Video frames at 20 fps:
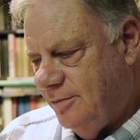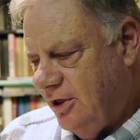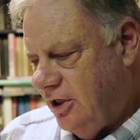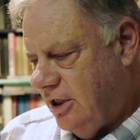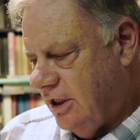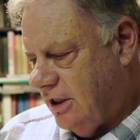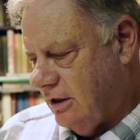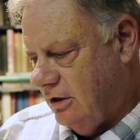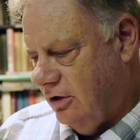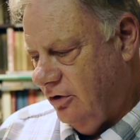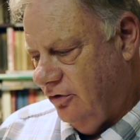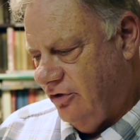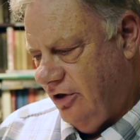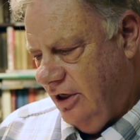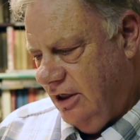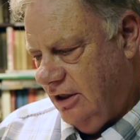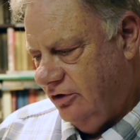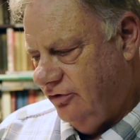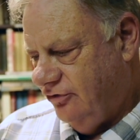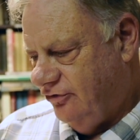particular
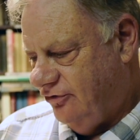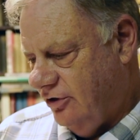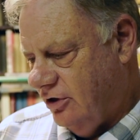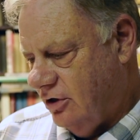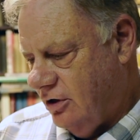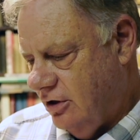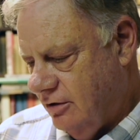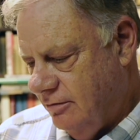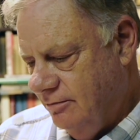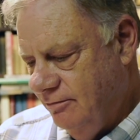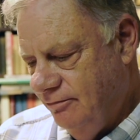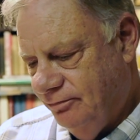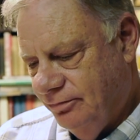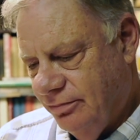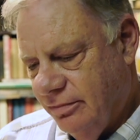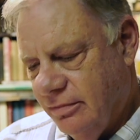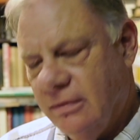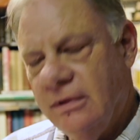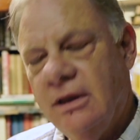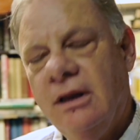things are
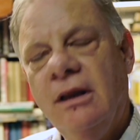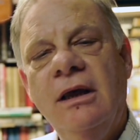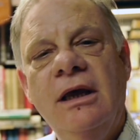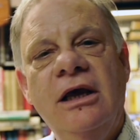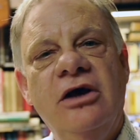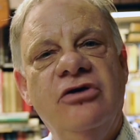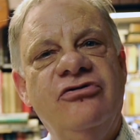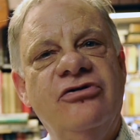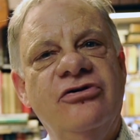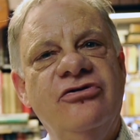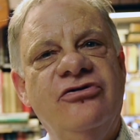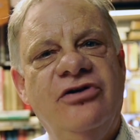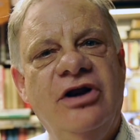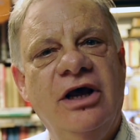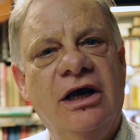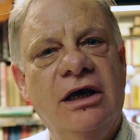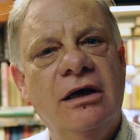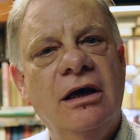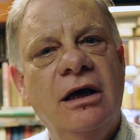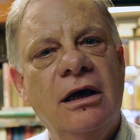
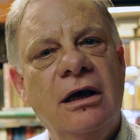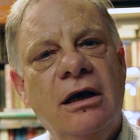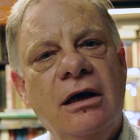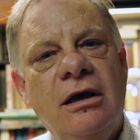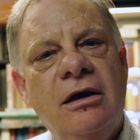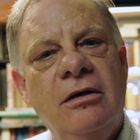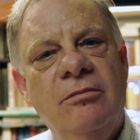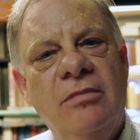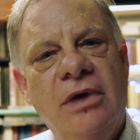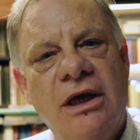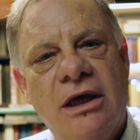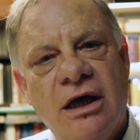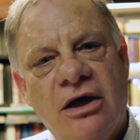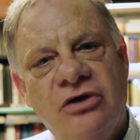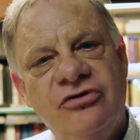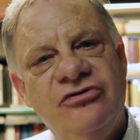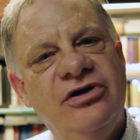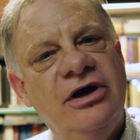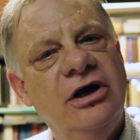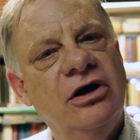interesting
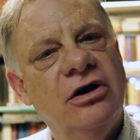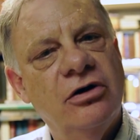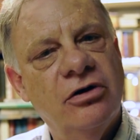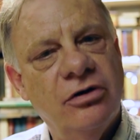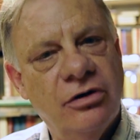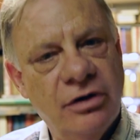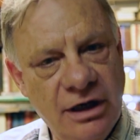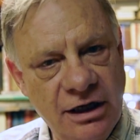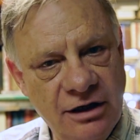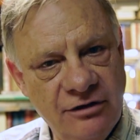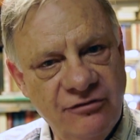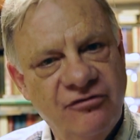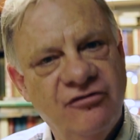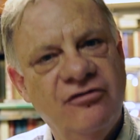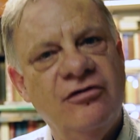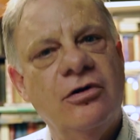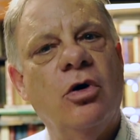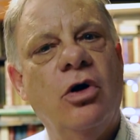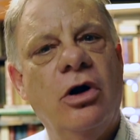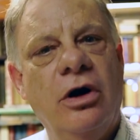because here in
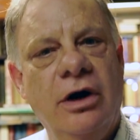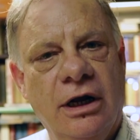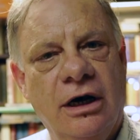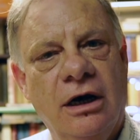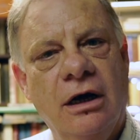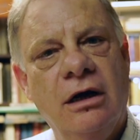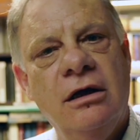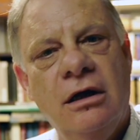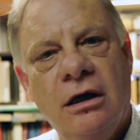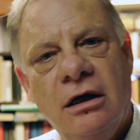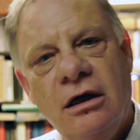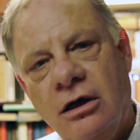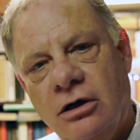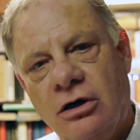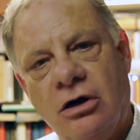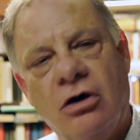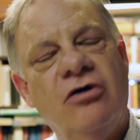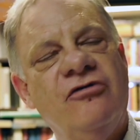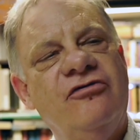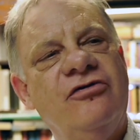Florida, an
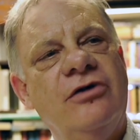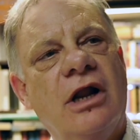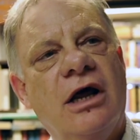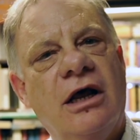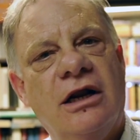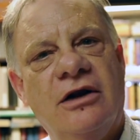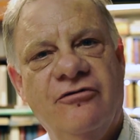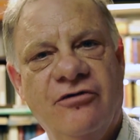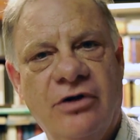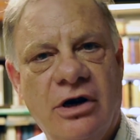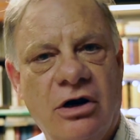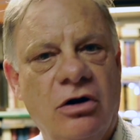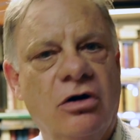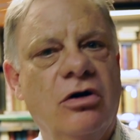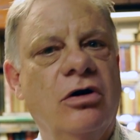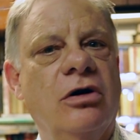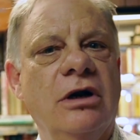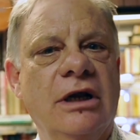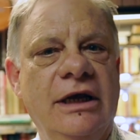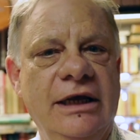awful lot of our
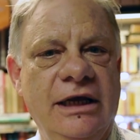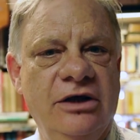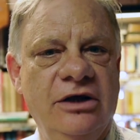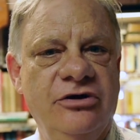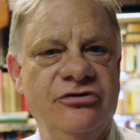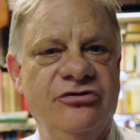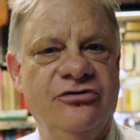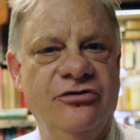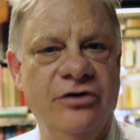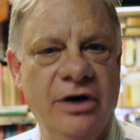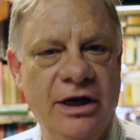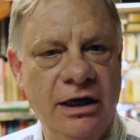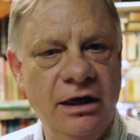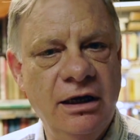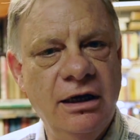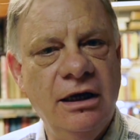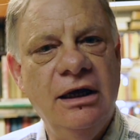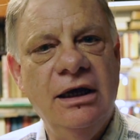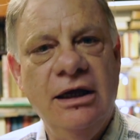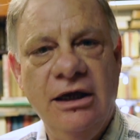early history
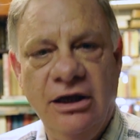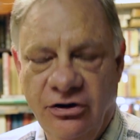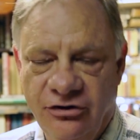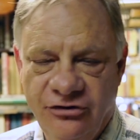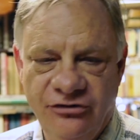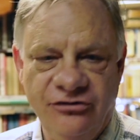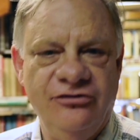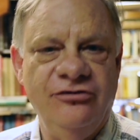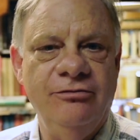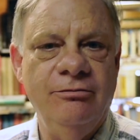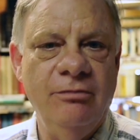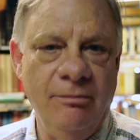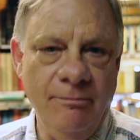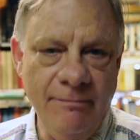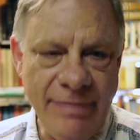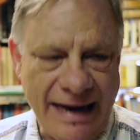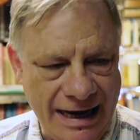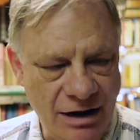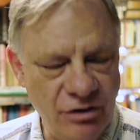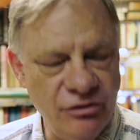is
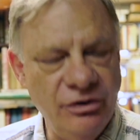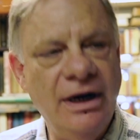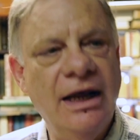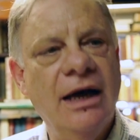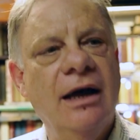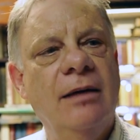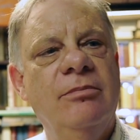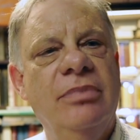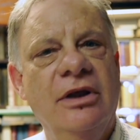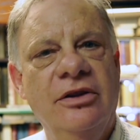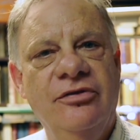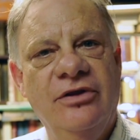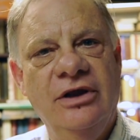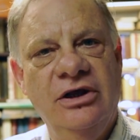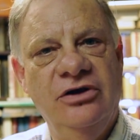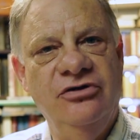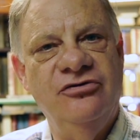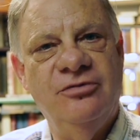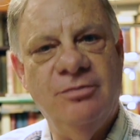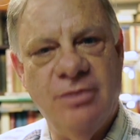bound up in these